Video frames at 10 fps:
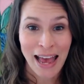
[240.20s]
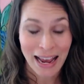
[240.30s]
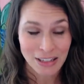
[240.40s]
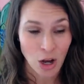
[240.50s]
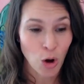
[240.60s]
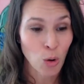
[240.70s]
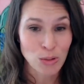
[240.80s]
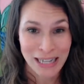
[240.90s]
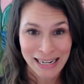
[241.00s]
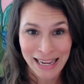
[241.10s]
as a whole
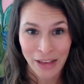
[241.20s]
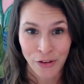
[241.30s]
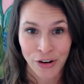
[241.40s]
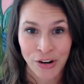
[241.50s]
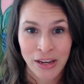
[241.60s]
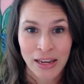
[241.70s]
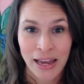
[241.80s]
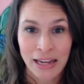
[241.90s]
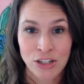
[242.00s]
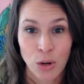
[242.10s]
together.
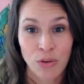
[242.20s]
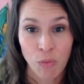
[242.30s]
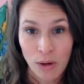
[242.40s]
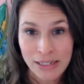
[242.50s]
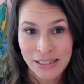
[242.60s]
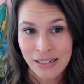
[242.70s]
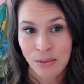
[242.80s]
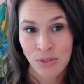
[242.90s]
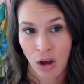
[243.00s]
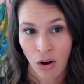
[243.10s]
And so if one
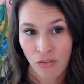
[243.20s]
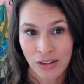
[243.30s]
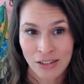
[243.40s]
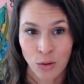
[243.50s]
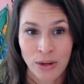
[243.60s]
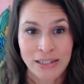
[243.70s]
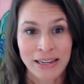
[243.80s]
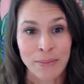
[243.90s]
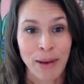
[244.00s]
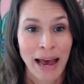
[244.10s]
system's off, it's going to
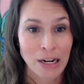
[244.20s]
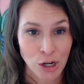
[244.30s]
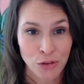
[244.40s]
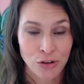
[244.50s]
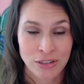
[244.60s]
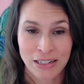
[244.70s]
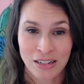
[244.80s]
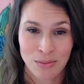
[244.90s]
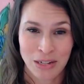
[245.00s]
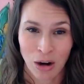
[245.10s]
impact other
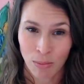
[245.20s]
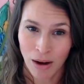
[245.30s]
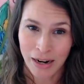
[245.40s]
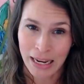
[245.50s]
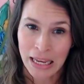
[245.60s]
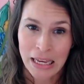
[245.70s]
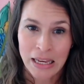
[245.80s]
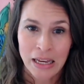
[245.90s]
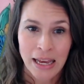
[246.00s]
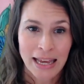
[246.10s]
systems in our body.
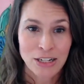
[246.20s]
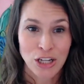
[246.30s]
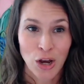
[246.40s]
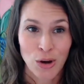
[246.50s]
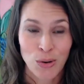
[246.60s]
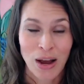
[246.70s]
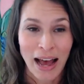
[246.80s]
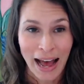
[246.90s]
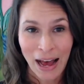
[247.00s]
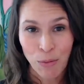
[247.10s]
And so
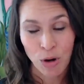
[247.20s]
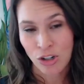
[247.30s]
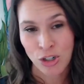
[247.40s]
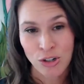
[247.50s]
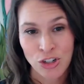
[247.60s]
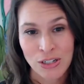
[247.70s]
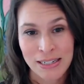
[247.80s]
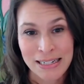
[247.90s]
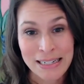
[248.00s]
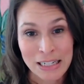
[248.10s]
I want you to just
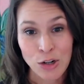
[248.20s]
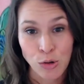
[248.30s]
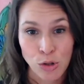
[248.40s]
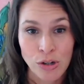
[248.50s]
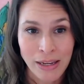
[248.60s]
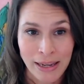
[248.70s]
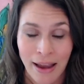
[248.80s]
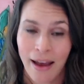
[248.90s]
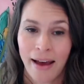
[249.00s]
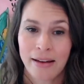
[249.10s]
consider looking
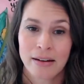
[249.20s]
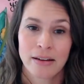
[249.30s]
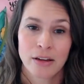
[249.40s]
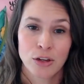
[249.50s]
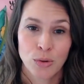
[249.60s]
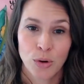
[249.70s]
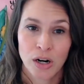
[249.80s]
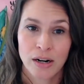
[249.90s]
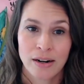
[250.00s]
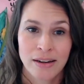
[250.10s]
at
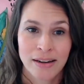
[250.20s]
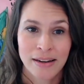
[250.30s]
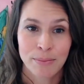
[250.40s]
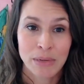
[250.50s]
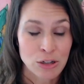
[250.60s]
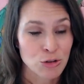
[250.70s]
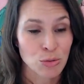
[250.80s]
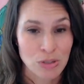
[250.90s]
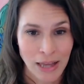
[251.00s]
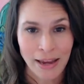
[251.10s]
your menstrual
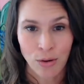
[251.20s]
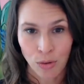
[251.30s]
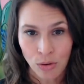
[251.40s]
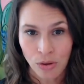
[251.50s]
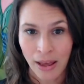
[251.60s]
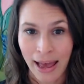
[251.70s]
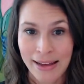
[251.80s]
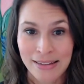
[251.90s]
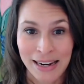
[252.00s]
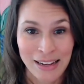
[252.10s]
cycle
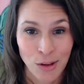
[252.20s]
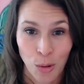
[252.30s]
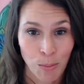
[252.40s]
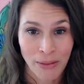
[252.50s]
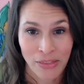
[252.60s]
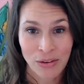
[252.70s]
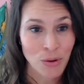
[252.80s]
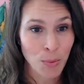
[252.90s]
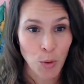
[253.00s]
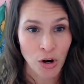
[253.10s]
as like a little monthly
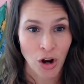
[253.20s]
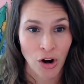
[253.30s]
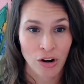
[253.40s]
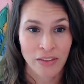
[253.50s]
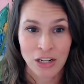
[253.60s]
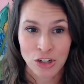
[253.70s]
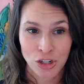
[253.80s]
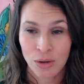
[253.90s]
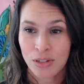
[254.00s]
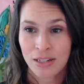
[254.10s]
report card that
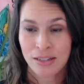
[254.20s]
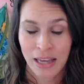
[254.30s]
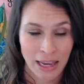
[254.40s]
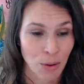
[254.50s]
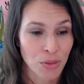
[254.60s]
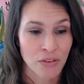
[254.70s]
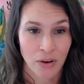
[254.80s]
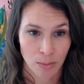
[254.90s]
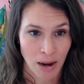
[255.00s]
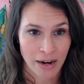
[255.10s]
shows us the health of
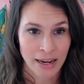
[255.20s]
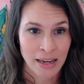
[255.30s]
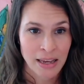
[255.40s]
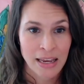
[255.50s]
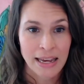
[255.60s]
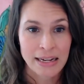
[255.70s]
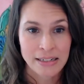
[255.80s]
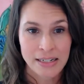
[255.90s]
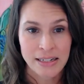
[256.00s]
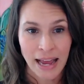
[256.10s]
our body. It
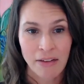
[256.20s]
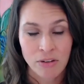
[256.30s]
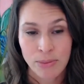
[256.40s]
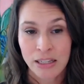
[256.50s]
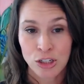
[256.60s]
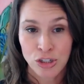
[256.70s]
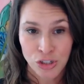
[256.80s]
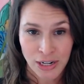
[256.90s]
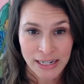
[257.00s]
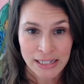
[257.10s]
doesn't have to be this
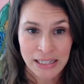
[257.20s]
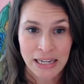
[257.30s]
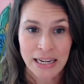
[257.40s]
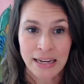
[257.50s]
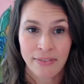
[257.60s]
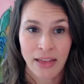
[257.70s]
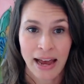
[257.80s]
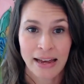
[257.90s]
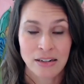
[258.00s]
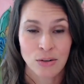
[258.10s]
dreaded thing
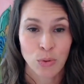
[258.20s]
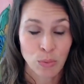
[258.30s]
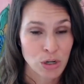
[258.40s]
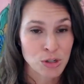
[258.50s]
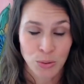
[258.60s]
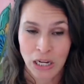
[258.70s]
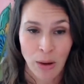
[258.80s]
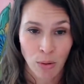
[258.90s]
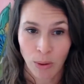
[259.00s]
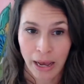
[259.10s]
that we wish would
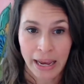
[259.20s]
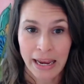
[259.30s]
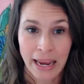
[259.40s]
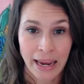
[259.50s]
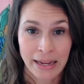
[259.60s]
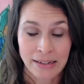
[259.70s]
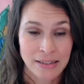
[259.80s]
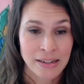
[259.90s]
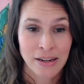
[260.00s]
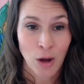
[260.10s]
go away and
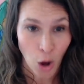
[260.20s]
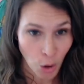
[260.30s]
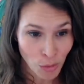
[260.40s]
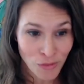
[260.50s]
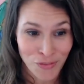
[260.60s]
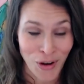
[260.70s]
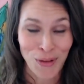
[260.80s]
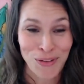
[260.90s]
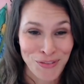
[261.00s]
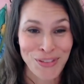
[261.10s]
all of
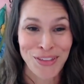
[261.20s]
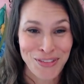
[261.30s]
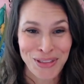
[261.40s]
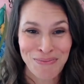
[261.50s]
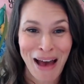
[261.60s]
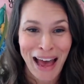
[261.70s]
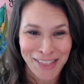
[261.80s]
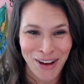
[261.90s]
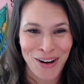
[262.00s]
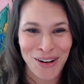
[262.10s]
all of the, the
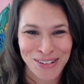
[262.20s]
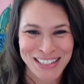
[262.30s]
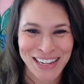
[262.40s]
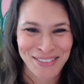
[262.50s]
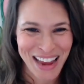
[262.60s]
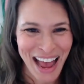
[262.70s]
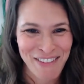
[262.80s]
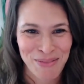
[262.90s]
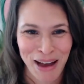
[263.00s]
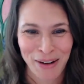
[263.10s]
bad thoughts that we
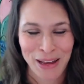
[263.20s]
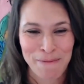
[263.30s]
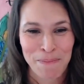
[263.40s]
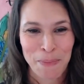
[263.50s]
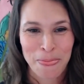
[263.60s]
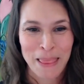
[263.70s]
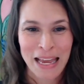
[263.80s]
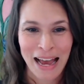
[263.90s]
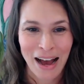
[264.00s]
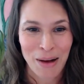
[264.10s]
have about it.
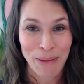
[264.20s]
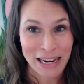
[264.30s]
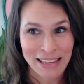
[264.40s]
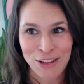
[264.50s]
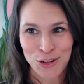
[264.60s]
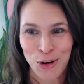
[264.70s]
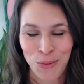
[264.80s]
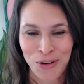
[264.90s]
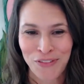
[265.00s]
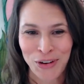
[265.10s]
Um, I get that you don't
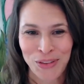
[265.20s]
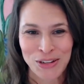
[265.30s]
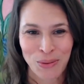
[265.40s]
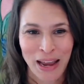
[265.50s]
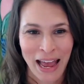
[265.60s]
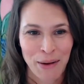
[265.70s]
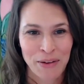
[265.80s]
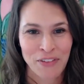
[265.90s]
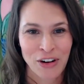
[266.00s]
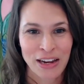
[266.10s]
want to feel this way.
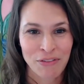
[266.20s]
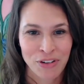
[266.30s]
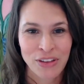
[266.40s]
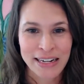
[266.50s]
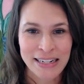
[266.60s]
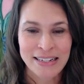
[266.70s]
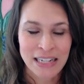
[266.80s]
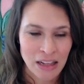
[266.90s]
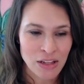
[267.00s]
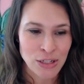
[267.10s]
However, it really does
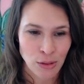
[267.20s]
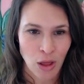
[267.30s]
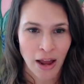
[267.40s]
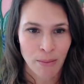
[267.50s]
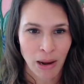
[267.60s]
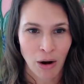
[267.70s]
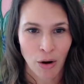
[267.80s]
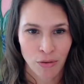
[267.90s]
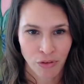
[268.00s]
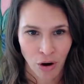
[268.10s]
tell us a lot about our
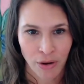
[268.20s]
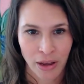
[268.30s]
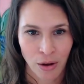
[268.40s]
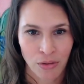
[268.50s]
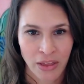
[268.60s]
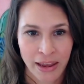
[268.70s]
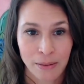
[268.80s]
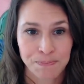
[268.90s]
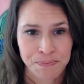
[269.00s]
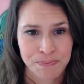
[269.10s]
overall health
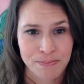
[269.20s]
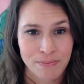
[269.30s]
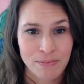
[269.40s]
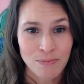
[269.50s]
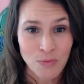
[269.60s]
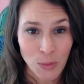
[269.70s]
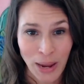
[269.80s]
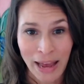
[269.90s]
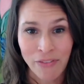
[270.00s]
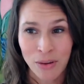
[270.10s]
and we
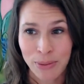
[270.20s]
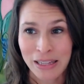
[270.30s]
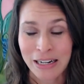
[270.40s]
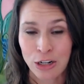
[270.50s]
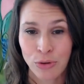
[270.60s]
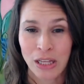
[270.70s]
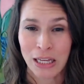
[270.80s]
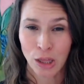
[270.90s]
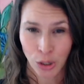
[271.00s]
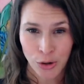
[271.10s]
have the ability to really
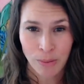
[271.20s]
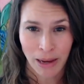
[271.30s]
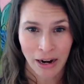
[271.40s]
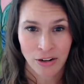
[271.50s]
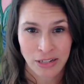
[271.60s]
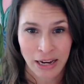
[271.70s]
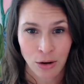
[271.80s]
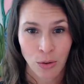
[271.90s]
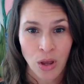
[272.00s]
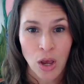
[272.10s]
learn about our
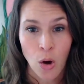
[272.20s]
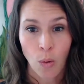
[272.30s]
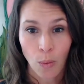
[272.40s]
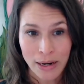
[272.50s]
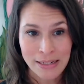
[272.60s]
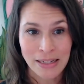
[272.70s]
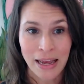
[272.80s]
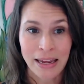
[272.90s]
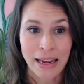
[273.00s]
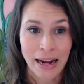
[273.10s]
cycle, what it's
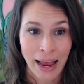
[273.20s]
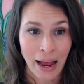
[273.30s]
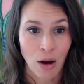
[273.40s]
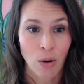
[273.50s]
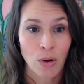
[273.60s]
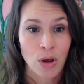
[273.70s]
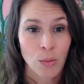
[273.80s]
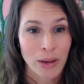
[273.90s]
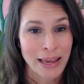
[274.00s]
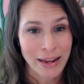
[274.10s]
saying, and how
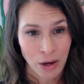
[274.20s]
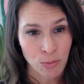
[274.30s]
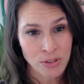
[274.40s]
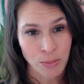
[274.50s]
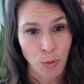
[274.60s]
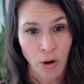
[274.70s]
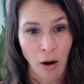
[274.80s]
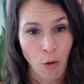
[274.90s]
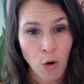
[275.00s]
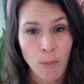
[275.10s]
we can help support
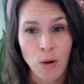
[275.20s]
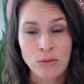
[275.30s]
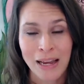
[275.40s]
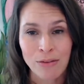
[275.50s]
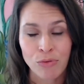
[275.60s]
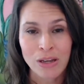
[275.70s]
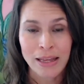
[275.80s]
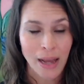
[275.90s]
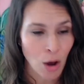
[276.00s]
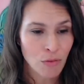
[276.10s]
our hormones and
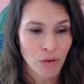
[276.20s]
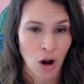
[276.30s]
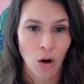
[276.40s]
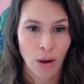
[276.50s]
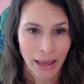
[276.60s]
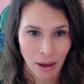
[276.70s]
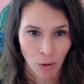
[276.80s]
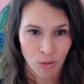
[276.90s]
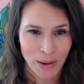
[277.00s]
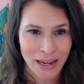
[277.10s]
really overall
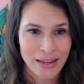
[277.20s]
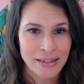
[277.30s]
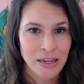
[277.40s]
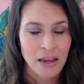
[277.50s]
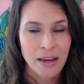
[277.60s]
health because